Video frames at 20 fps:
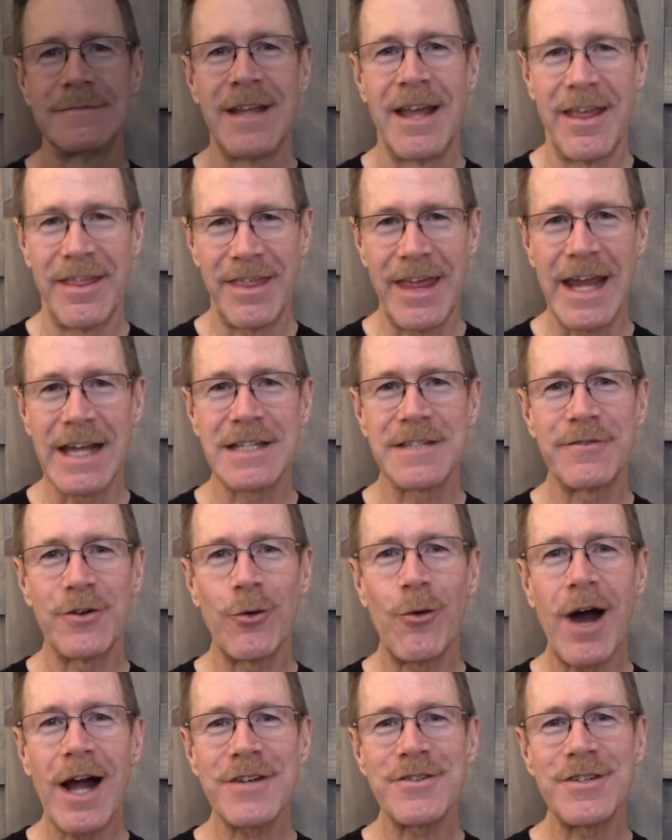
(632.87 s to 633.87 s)
Thanks for
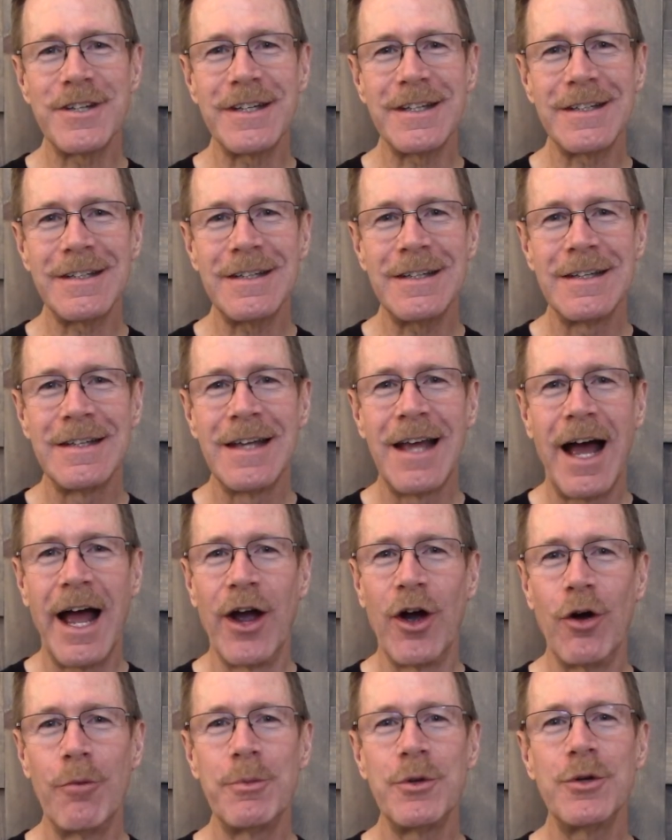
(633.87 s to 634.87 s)
watching. I
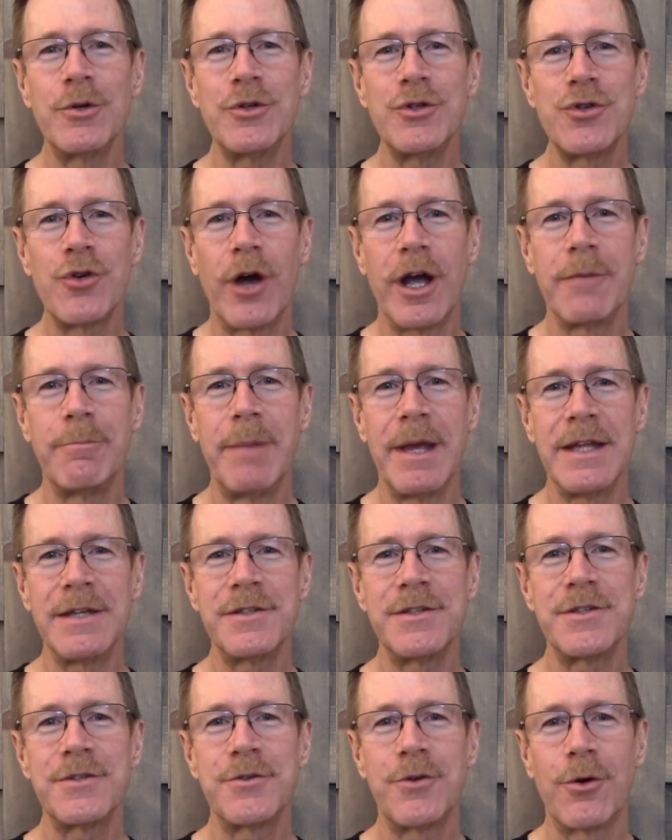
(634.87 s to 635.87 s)
hope you enjoyed
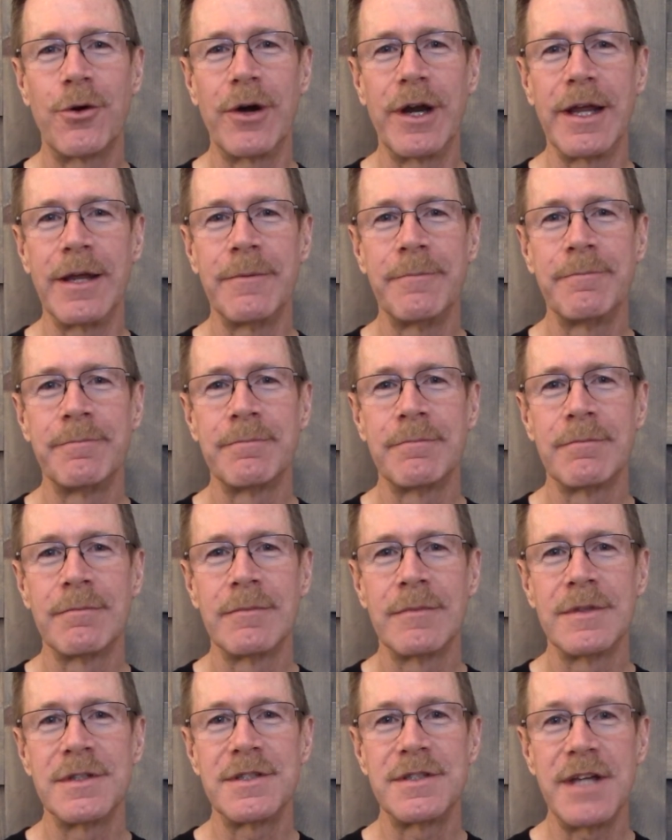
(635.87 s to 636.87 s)
Ben's story.
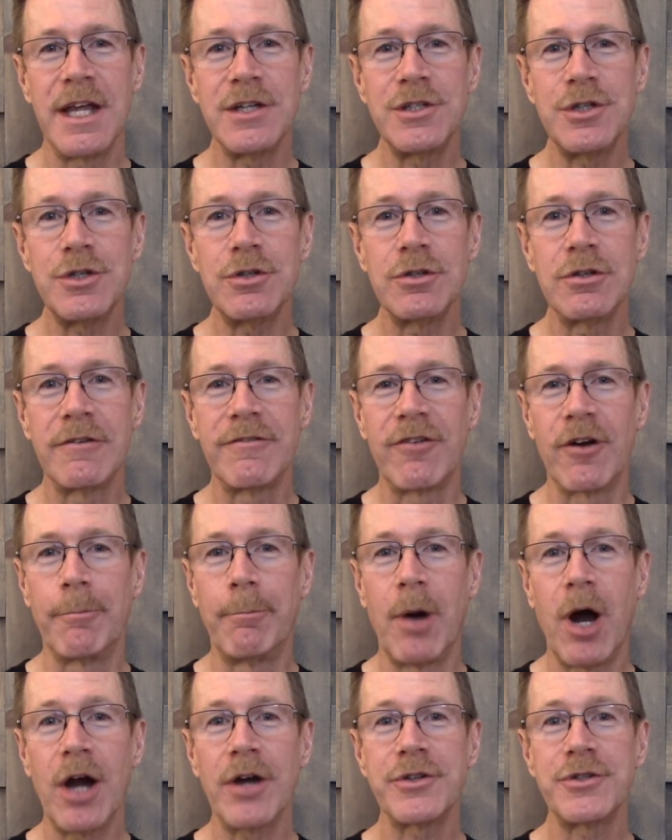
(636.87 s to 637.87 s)
Stay tuned for
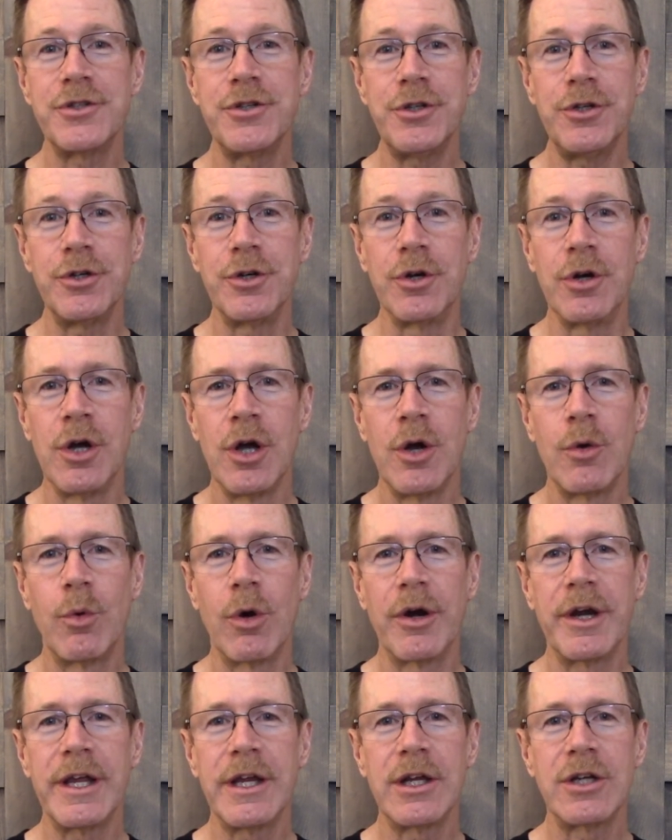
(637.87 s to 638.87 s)
part 2,
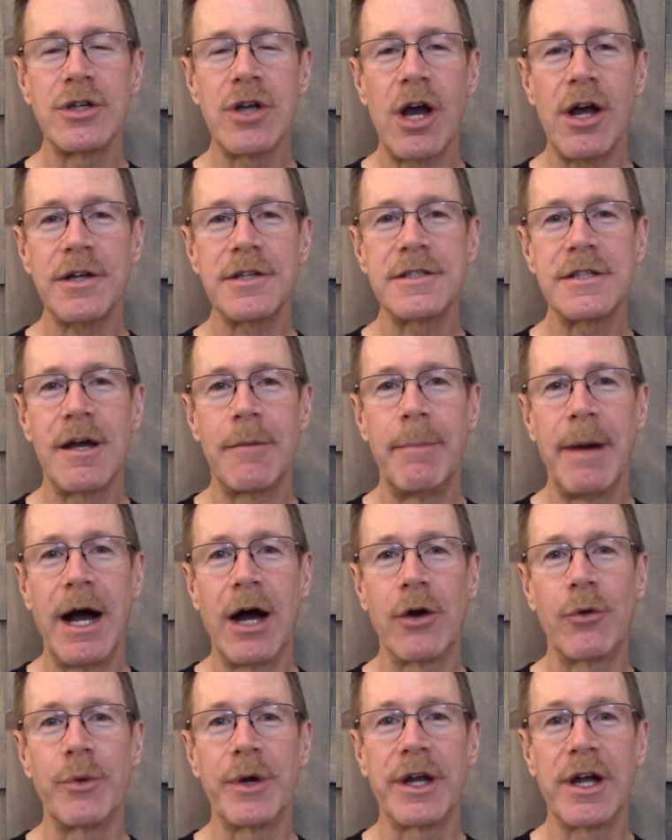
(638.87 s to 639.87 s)
where he talks
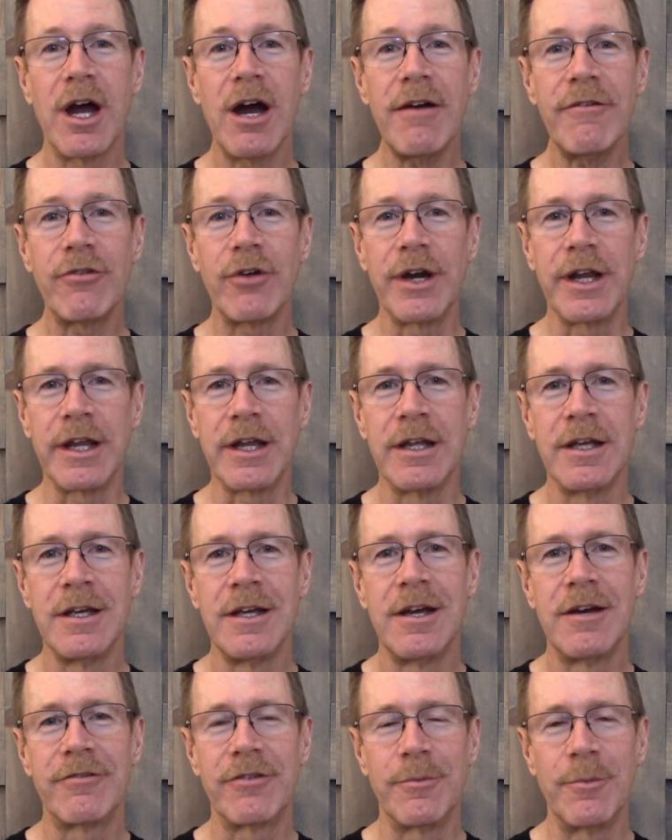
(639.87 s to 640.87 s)
about recovering
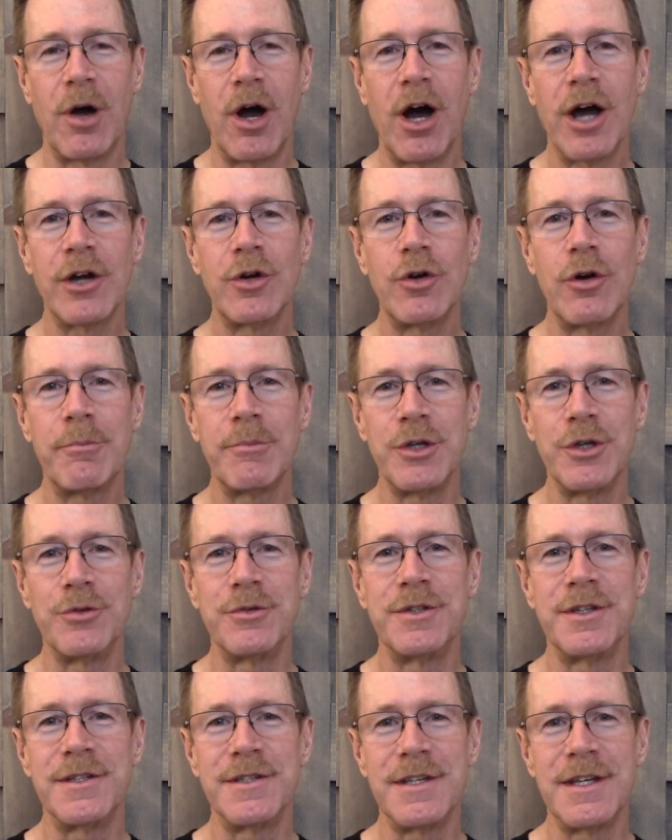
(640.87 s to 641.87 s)
from autoimmune
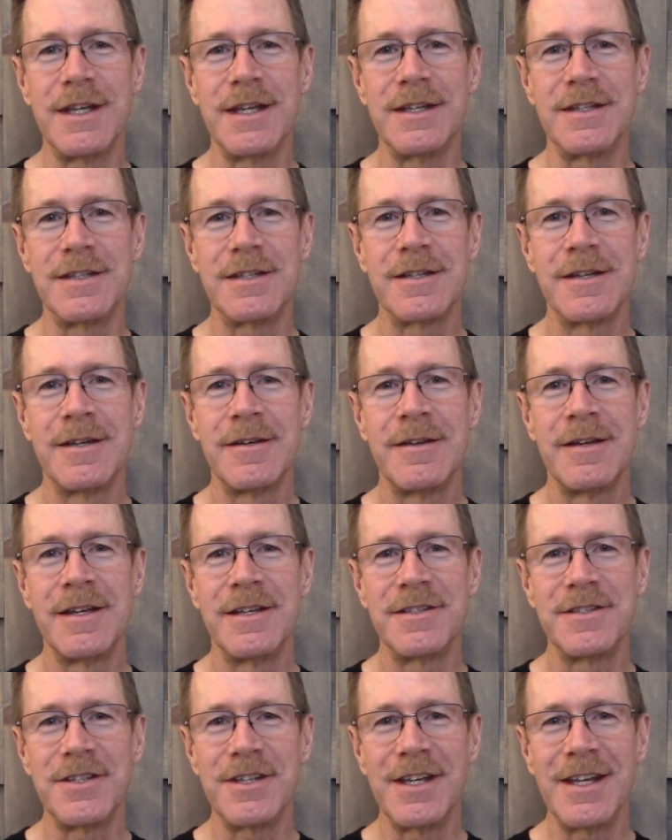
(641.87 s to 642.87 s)
disease.
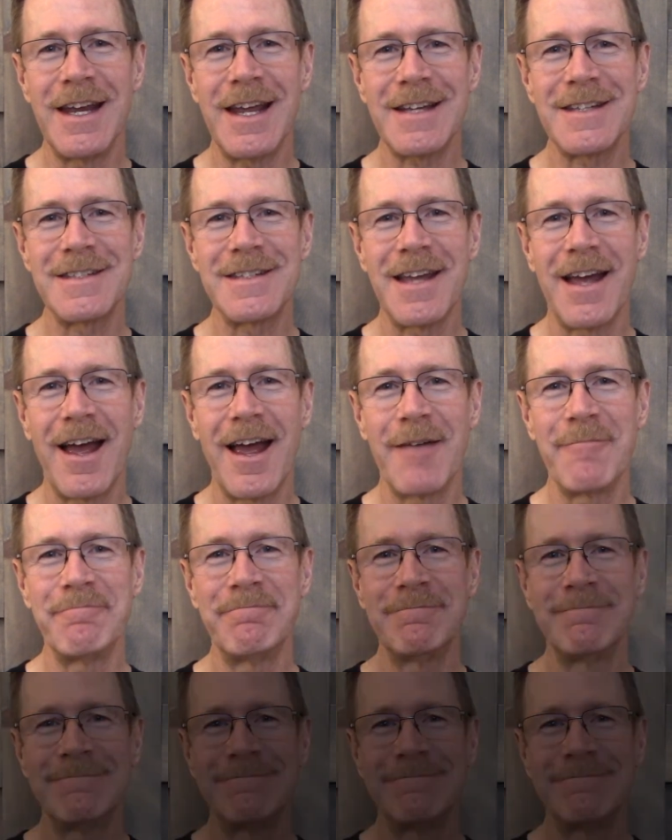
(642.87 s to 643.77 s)
See you next time.